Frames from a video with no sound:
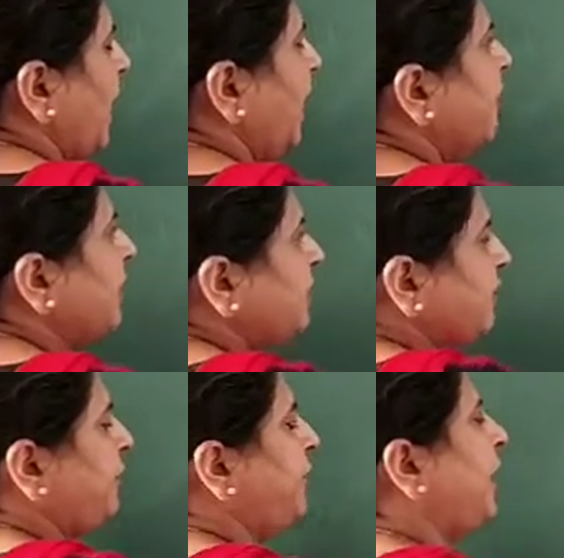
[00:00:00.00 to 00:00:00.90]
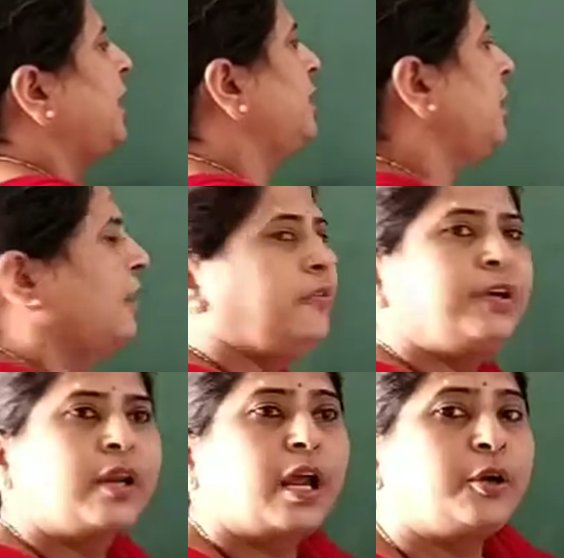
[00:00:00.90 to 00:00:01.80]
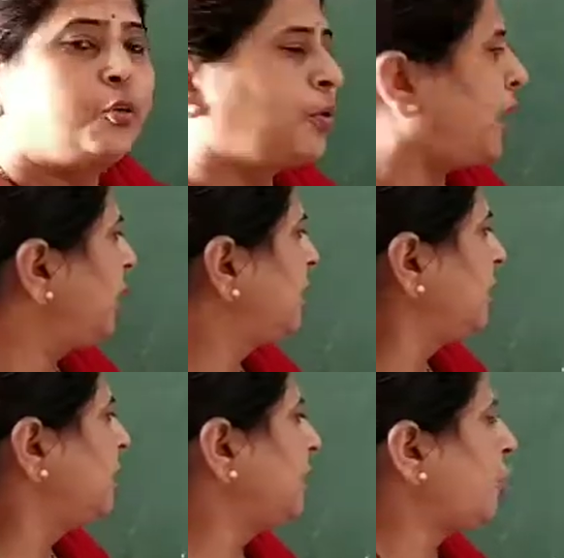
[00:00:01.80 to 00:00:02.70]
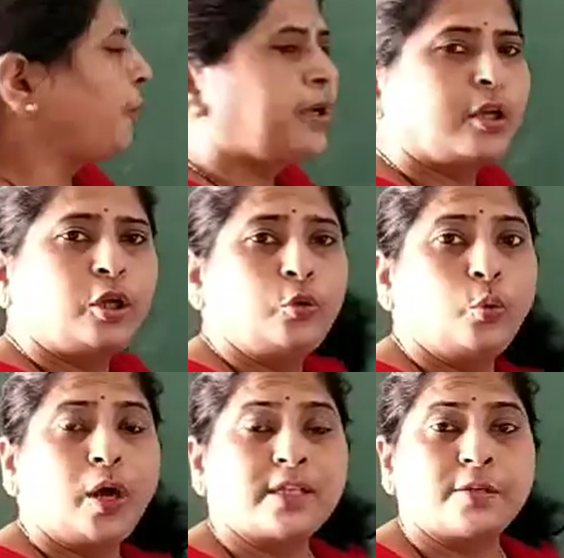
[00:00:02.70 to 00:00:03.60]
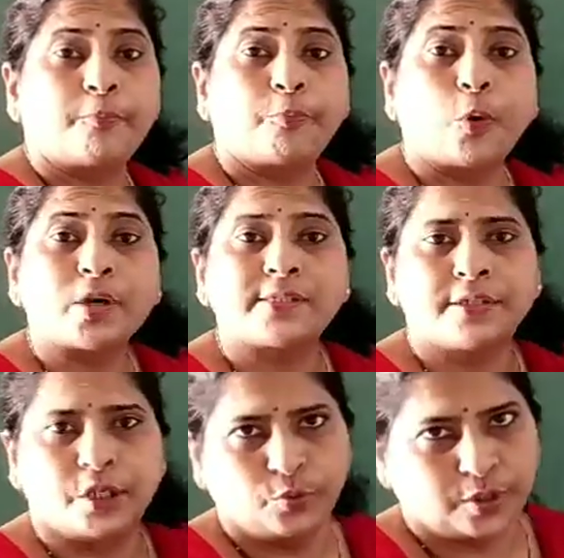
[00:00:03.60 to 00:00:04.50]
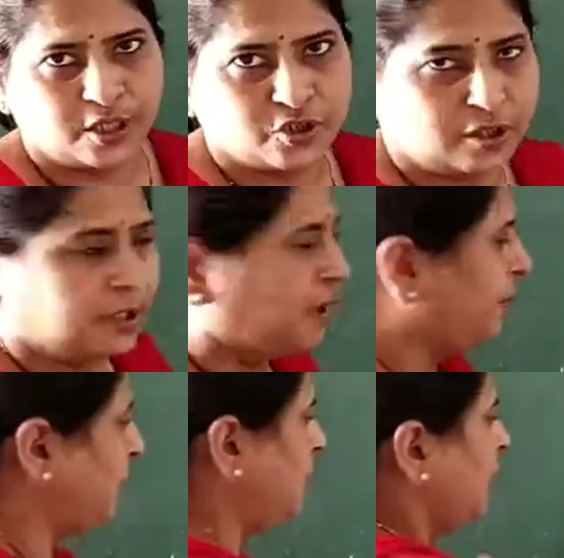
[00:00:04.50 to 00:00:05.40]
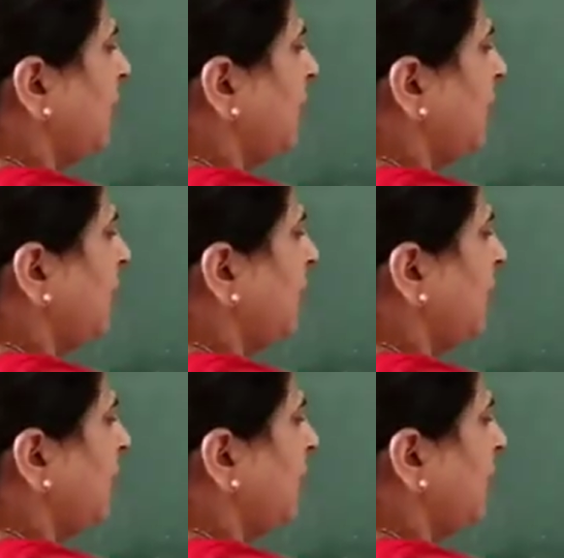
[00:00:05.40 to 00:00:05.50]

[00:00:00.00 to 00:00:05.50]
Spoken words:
And when we try to write the denominator Q as a positive natural number.